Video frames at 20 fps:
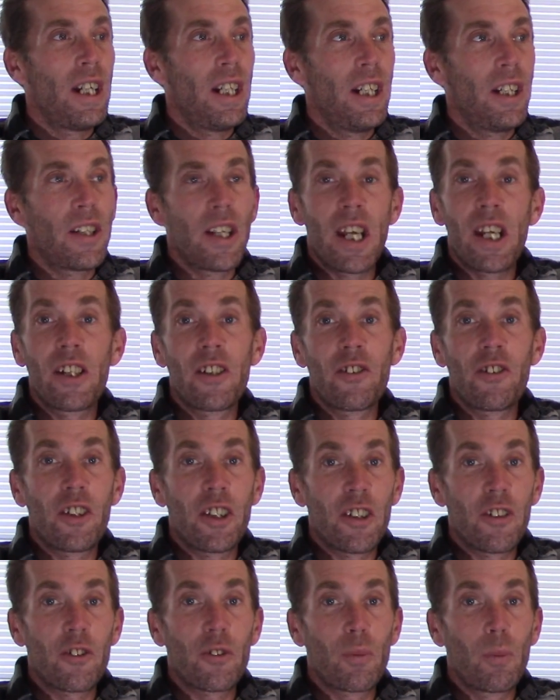and that is
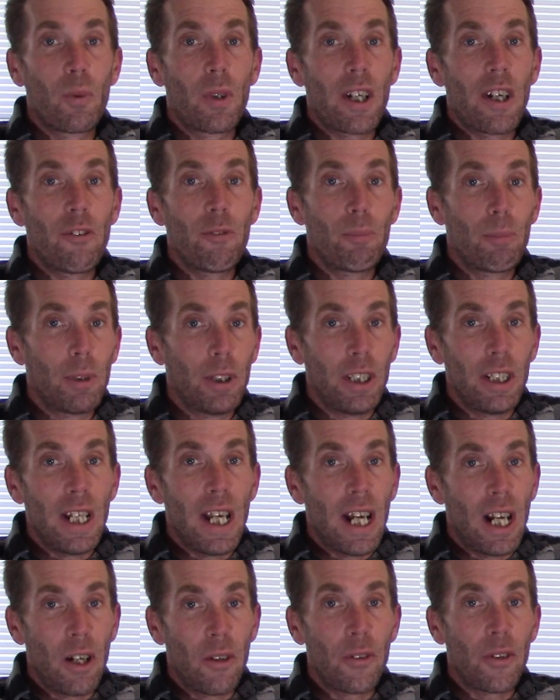just what I've
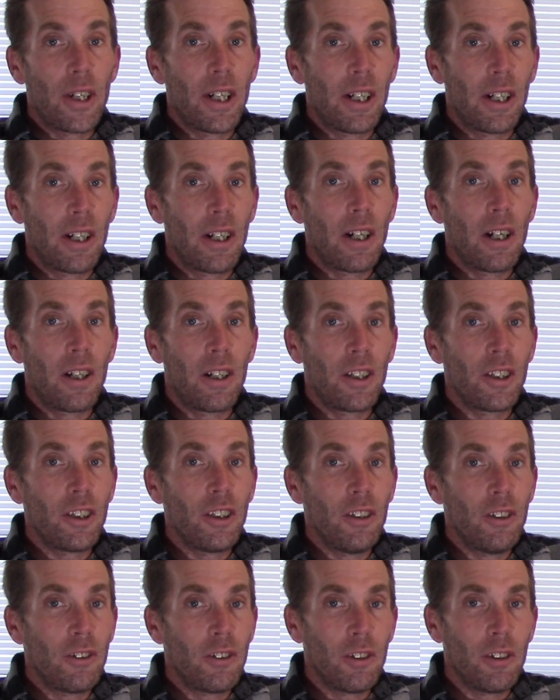put out there on
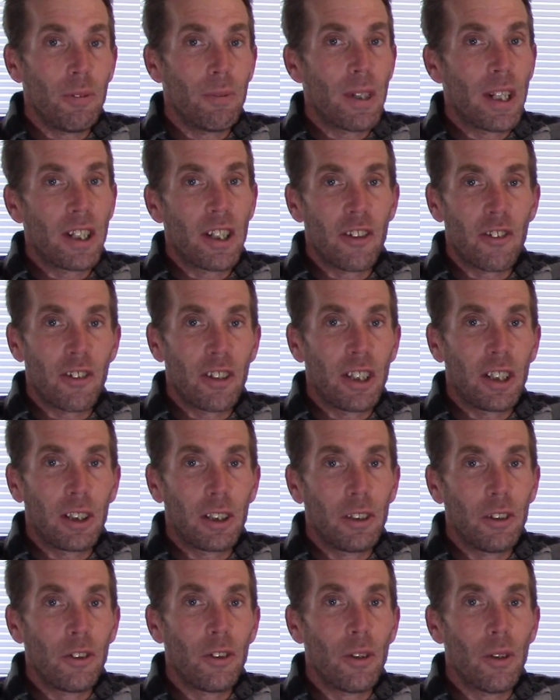YouTube. That doesn't
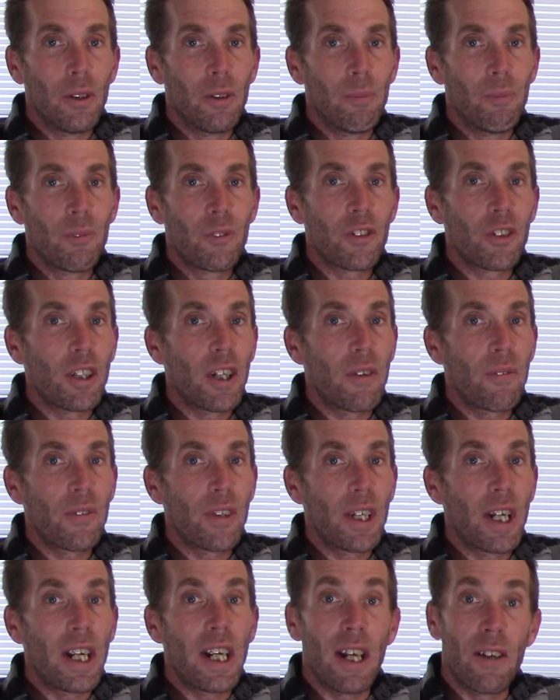include the stuff
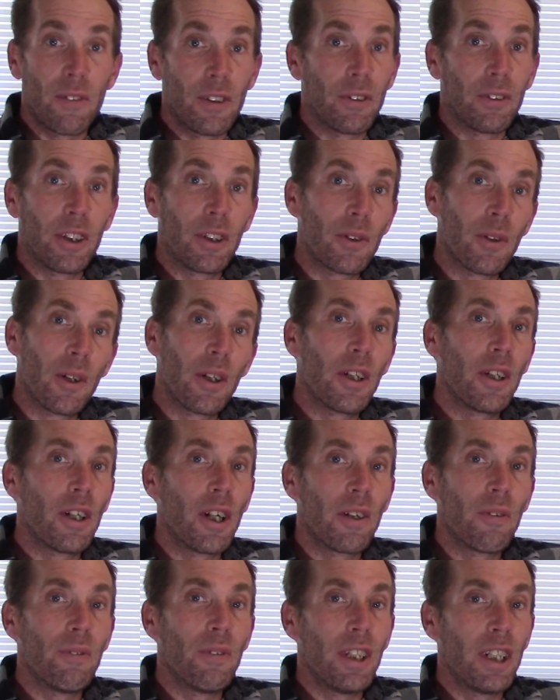that I haven't recorded
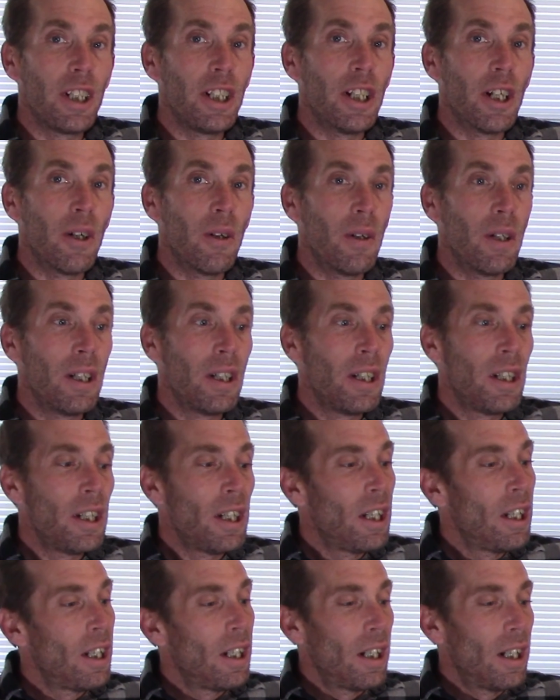on video.
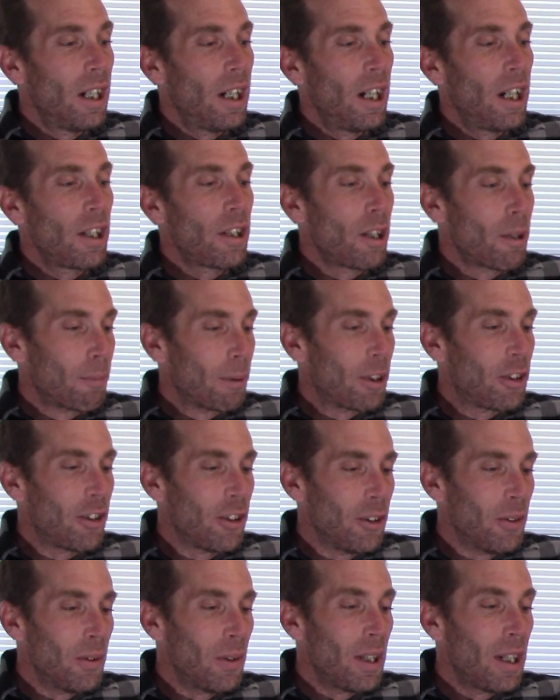Number
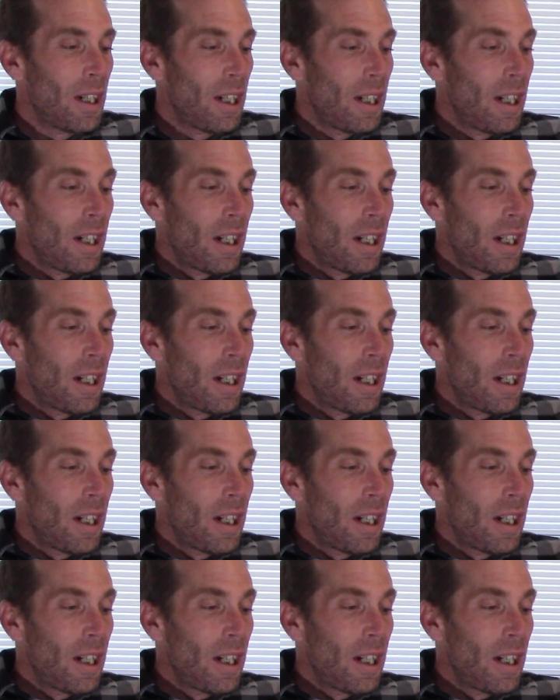two,